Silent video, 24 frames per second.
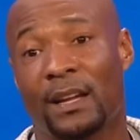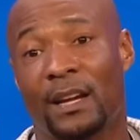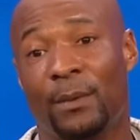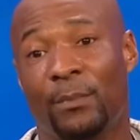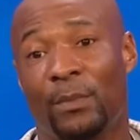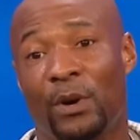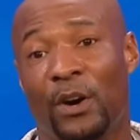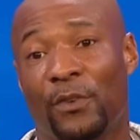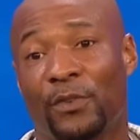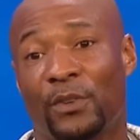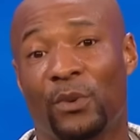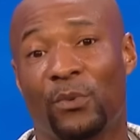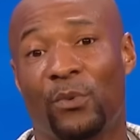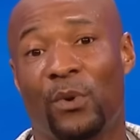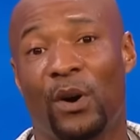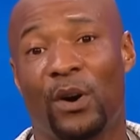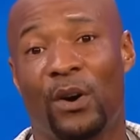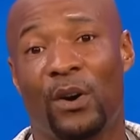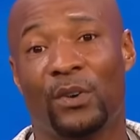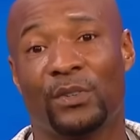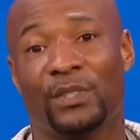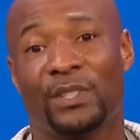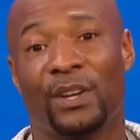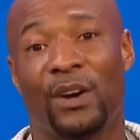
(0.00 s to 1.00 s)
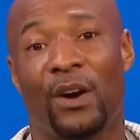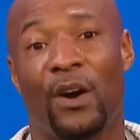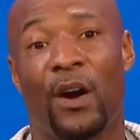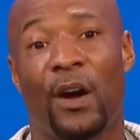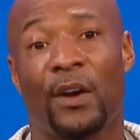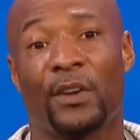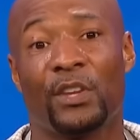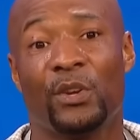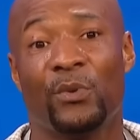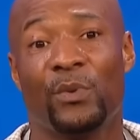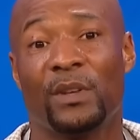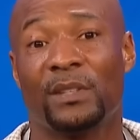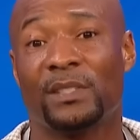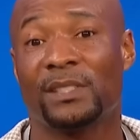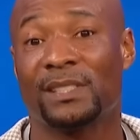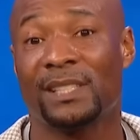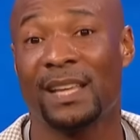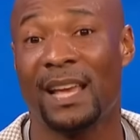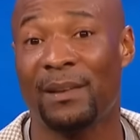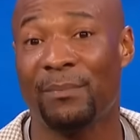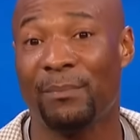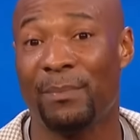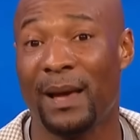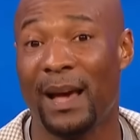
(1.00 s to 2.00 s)
come off the wall to argue with
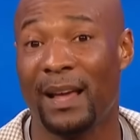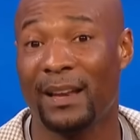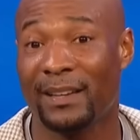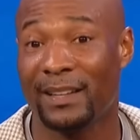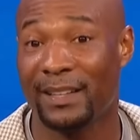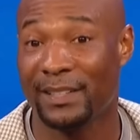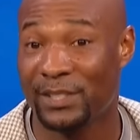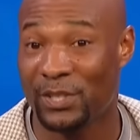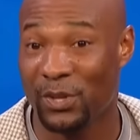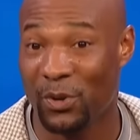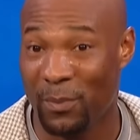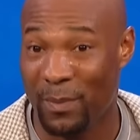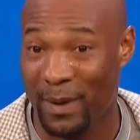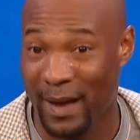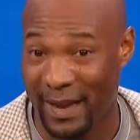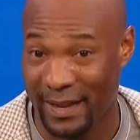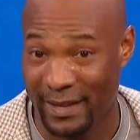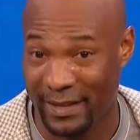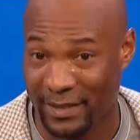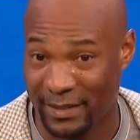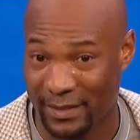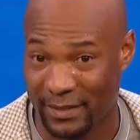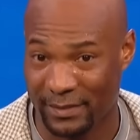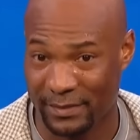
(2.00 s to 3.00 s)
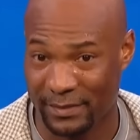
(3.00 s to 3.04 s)
Sanballat and Tobiah.